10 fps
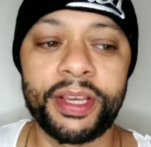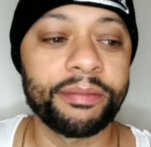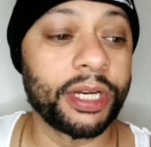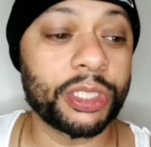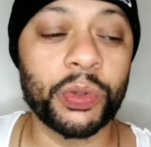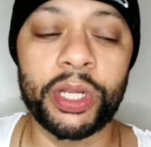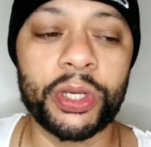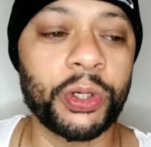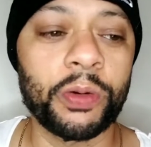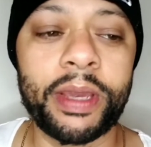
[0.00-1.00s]
But it's really
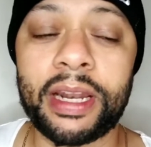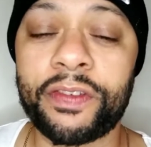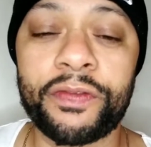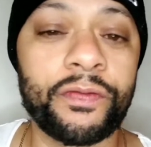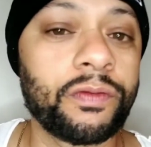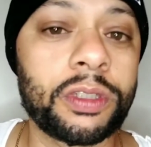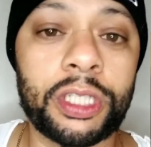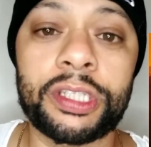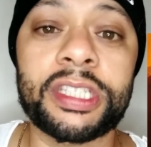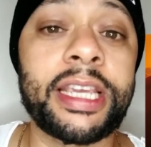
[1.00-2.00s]
cool, man. It's
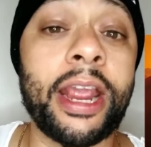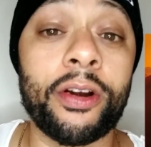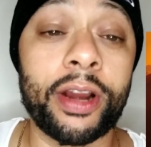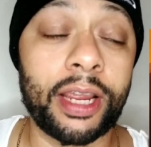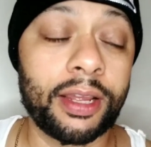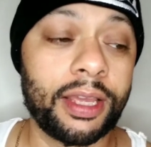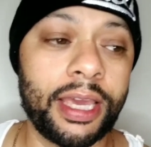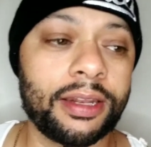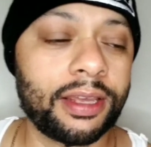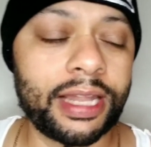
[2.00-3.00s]
scary.
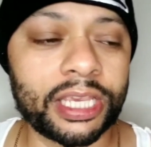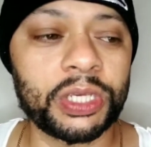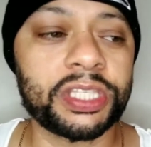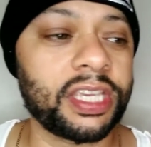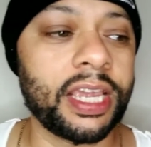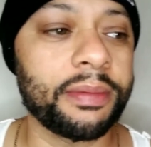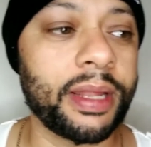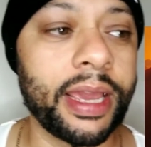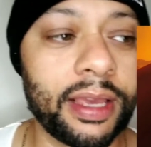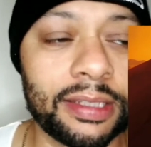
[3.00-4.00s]
And like you see them,
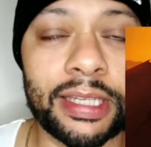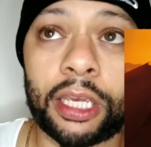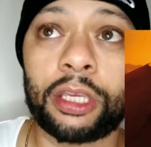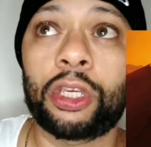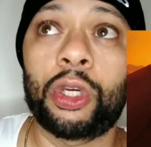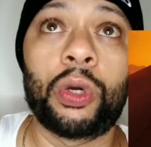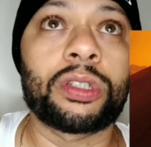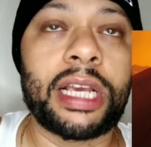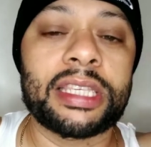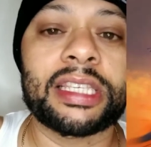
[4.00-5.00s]
like it's like a huge
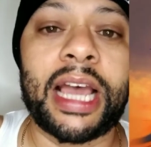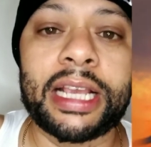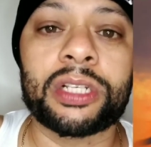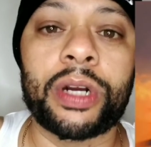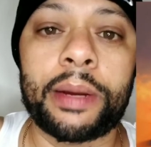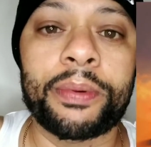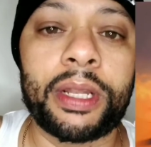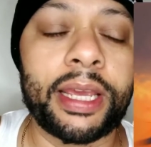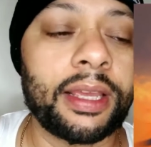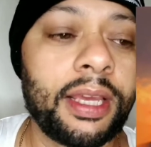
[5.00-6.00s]
like skyscraper, like